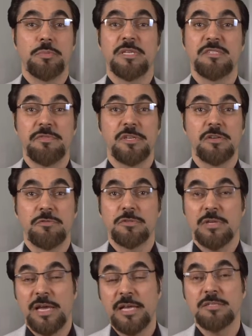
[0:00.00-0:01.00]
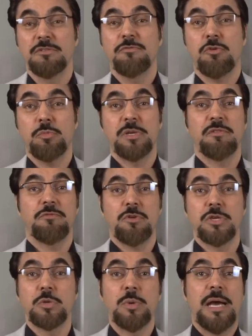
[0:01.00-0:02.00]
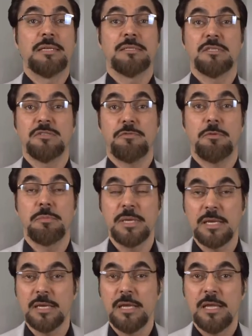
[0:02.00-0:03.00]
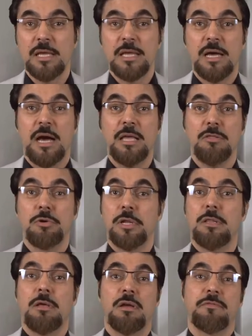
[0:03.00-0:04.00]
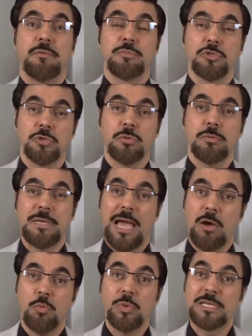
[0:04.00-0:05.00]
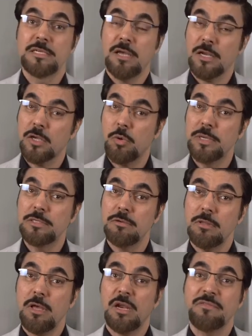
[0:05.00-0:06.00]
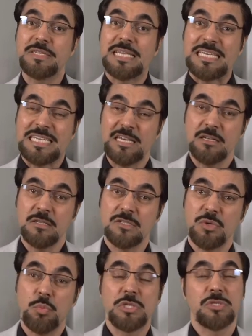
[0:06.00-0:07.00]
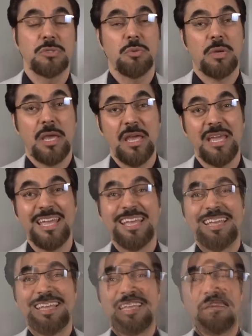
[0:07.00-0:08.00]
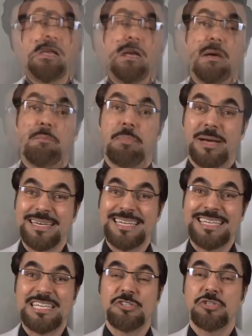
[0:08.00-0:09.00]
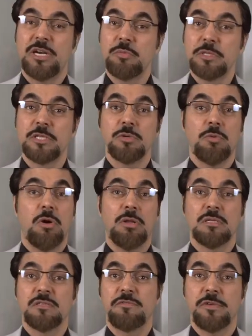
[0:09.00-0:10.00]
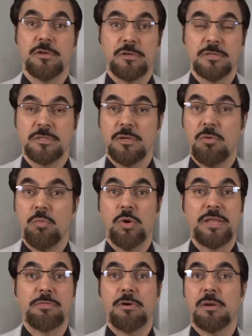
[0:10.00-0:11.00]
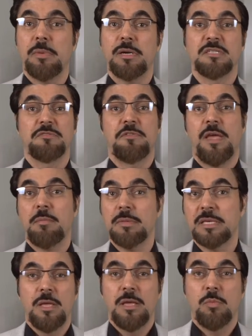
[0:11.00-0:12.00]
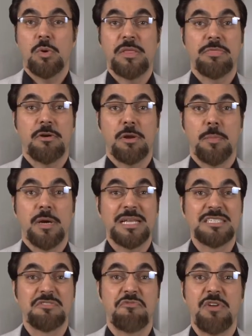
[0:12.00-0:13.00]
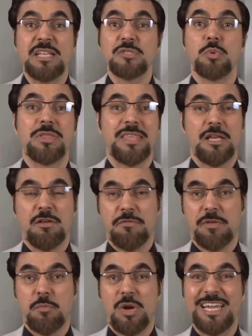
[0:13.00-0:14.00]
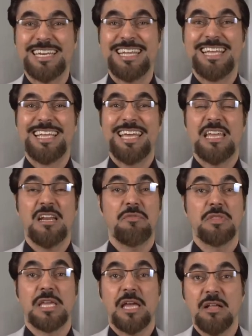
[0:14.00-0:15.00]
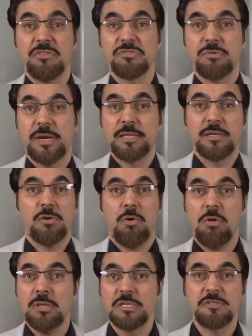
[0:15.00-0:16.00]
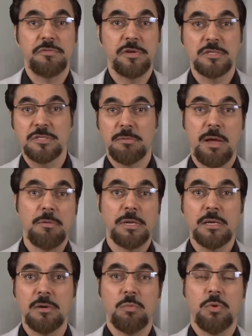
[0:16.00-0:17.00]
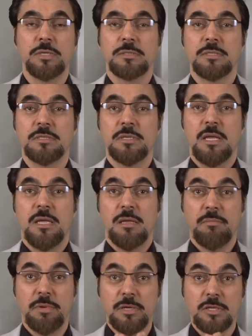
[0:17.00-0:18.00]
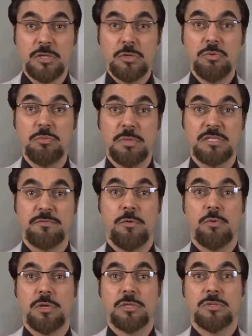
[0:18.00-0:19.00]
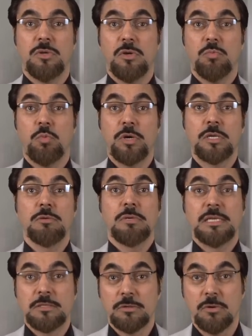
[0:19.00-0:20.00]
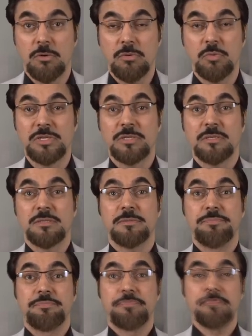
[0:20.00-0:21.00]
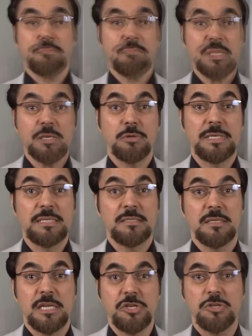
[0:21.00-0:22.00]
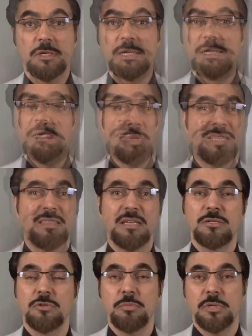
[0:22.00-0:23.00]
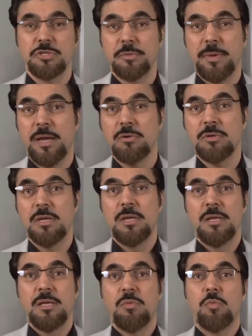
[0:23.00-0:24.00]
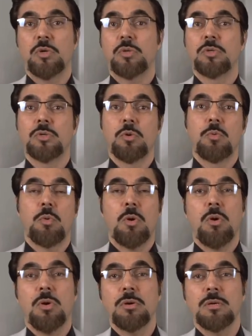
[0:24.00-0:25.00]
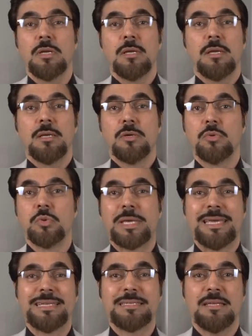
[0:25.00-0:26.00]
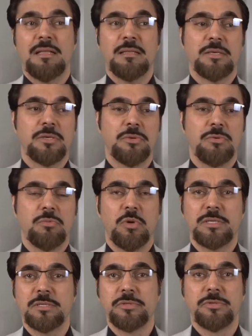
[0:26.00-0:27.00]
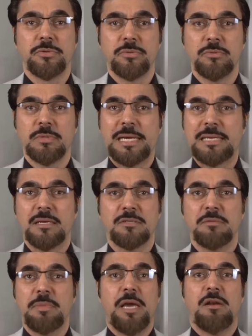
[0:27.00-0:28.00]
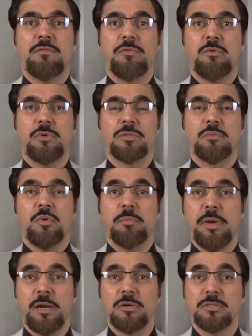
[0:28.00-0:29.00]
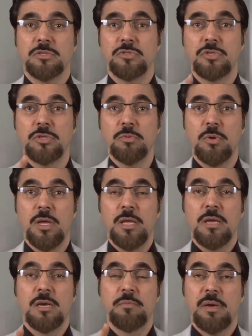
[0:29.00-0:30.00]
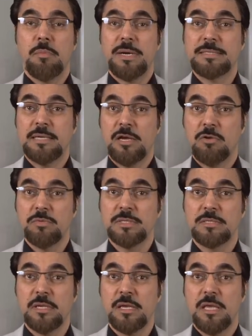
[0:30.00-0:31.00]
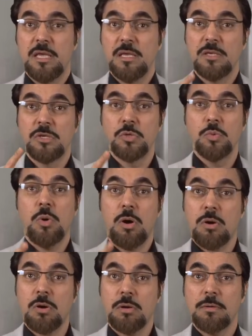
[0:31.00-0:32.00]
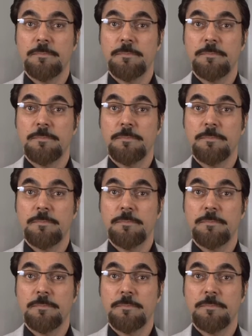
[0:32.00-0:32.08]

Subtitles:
this video was as informative for you as it is for me. I learned a lot from Joe. Now, we did not go into a lot of details, which is okay, but he shared with you all his fears, what he thought about his family, what he thought about his friends would think of him, right? And everything else, right? There are all these fears surrounding our voices, but you must focus on where you need to go, which is your destination. Don't think too much about what could go wrong, who can tell you what to do. It doesn't matter, folks. What matters is you. Remember, as I always say, you are